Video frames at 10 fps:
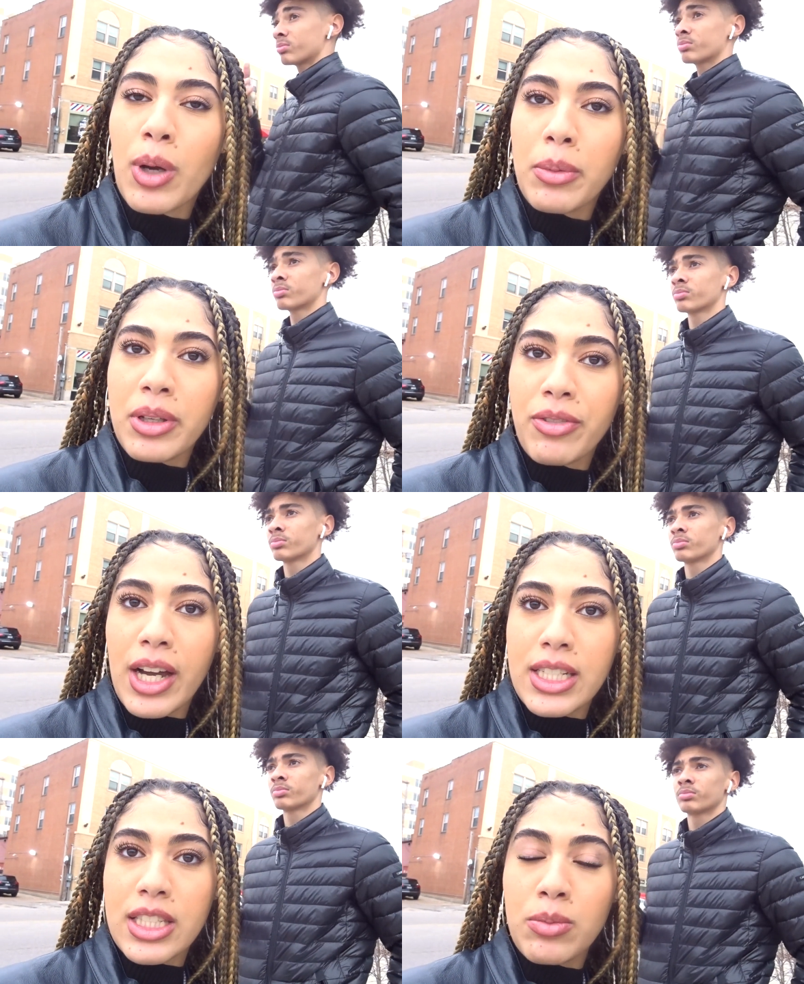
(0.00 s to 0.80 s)
Speaker 1: probably
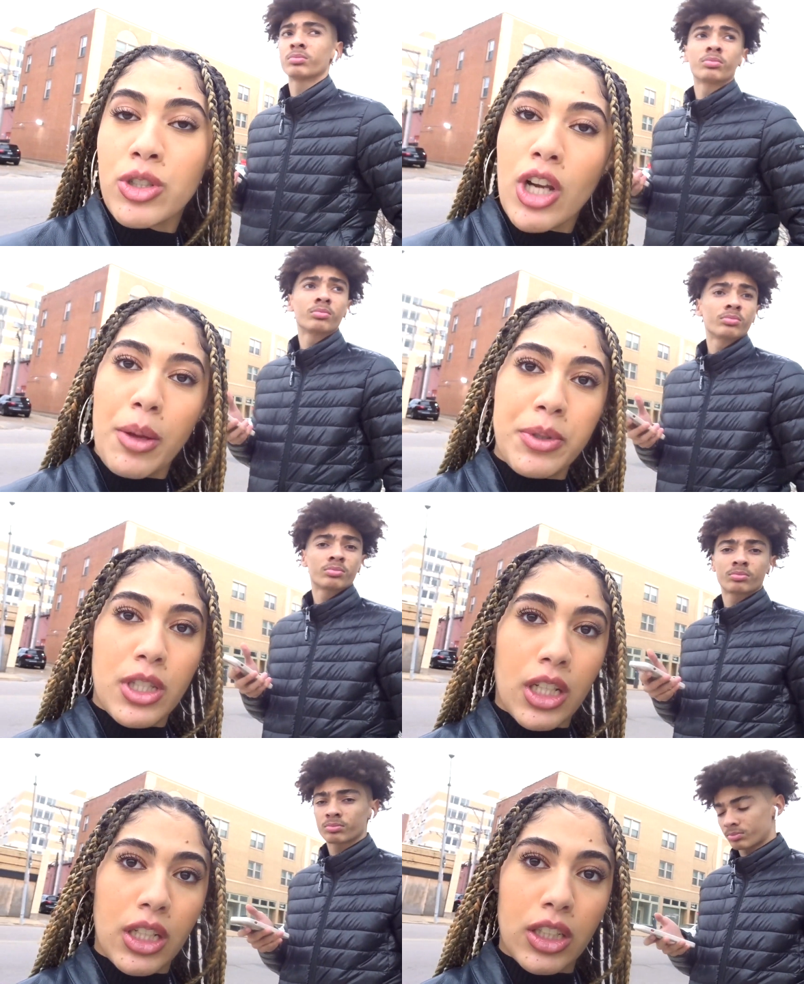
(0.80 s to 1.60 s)
find some shops
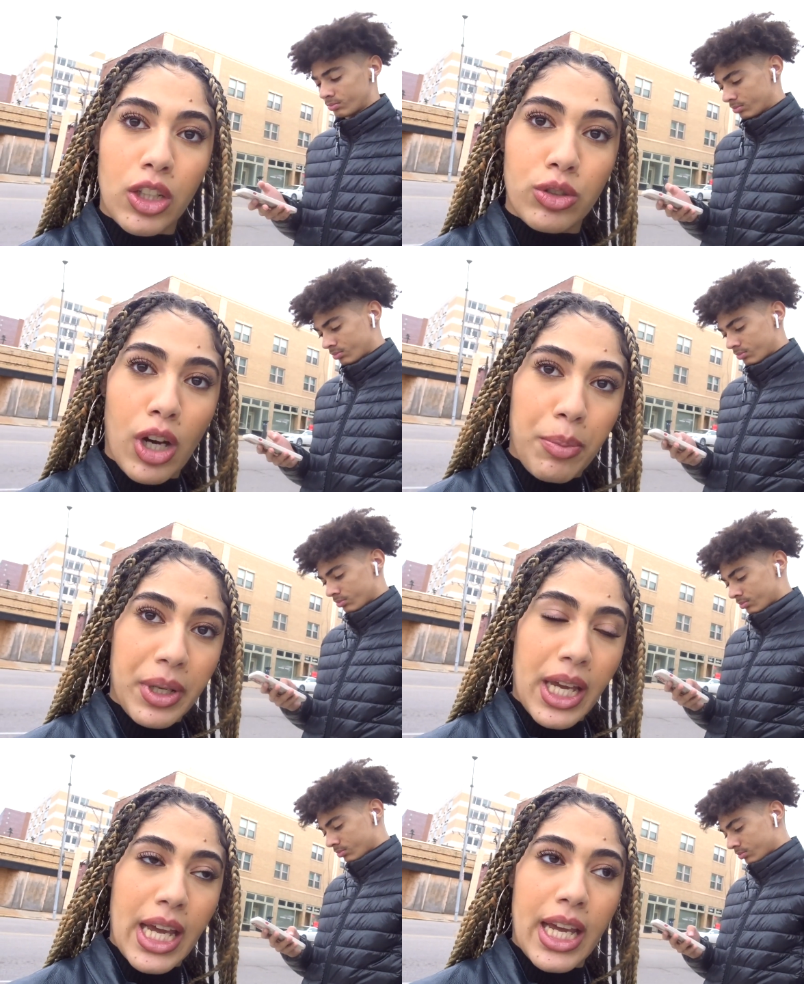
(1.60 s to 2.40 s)
to go
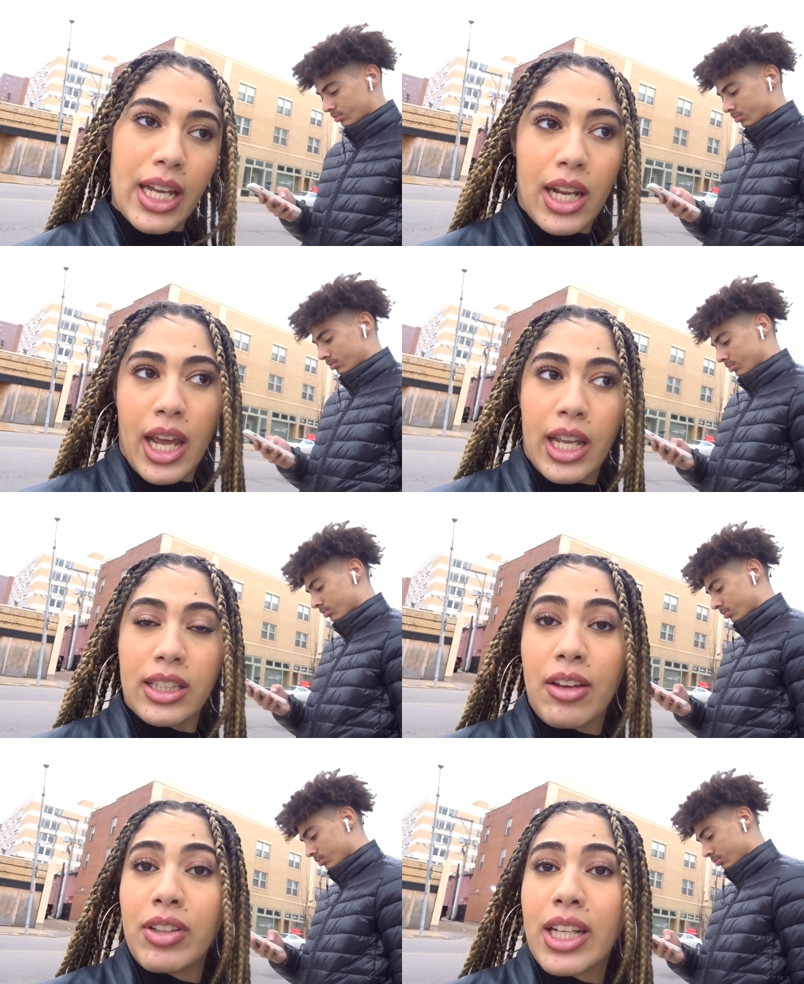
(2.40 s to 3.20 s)
shopping in, and
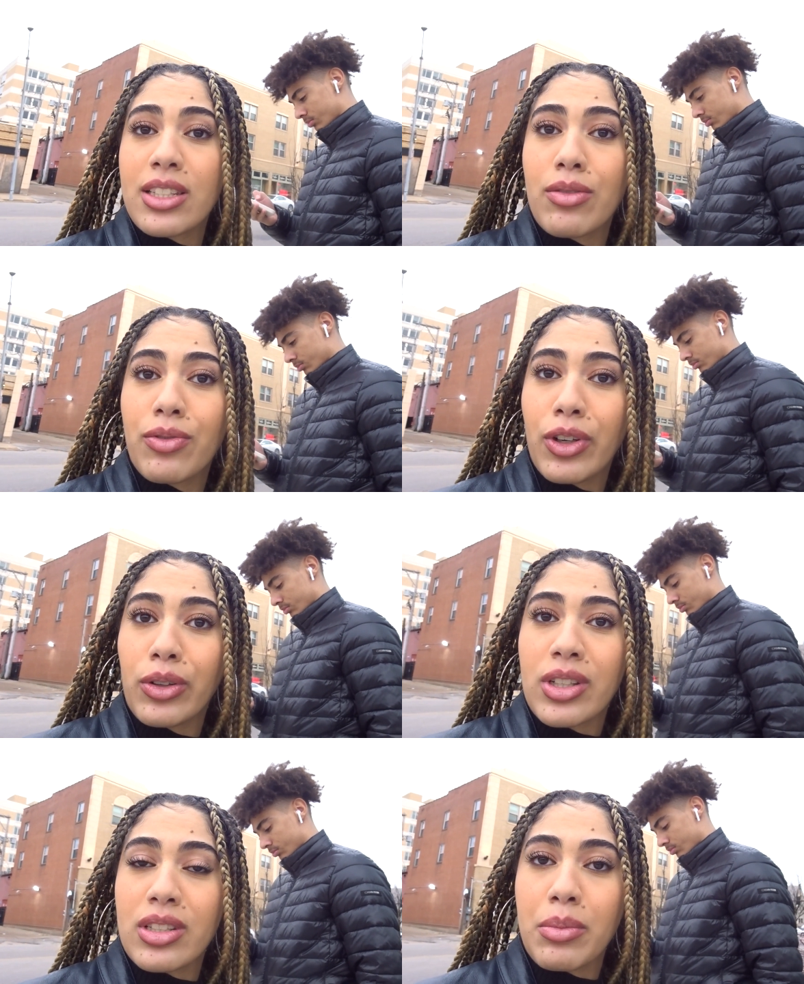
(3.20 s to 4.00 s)
definitely get some
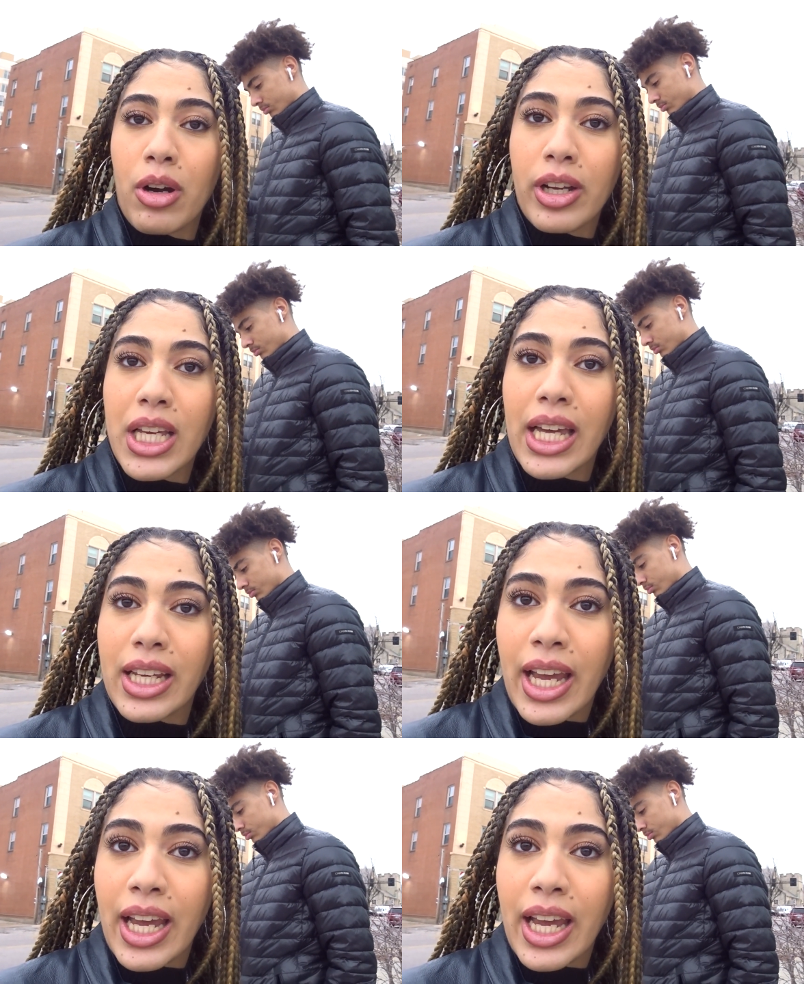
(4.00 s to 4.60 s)
food because I'm already getting